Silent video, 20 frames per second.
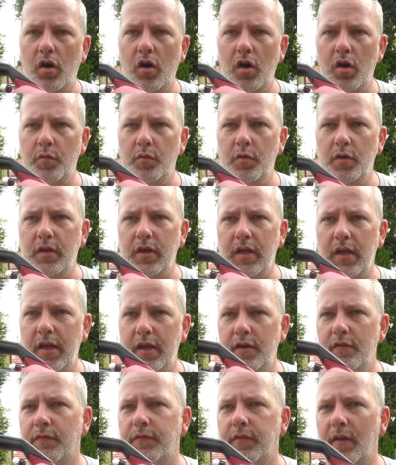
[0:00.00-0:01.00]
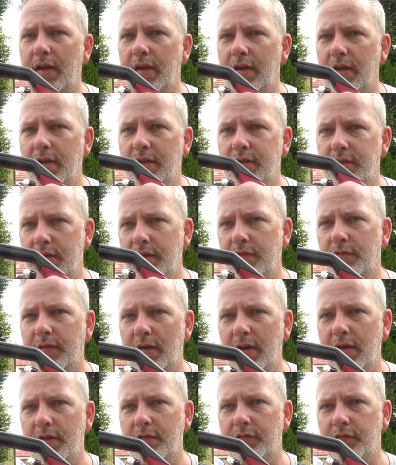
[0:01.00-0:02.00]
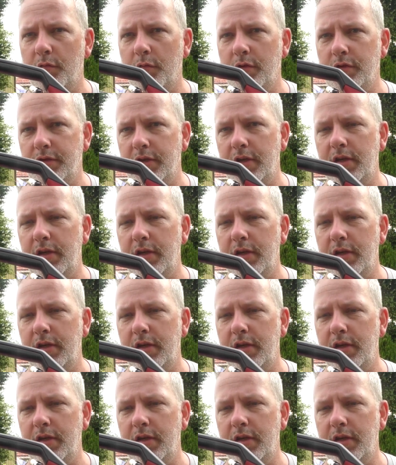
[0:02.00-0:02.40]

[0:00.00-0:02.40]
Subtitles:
compressor blower thing. I use it to blow up tyres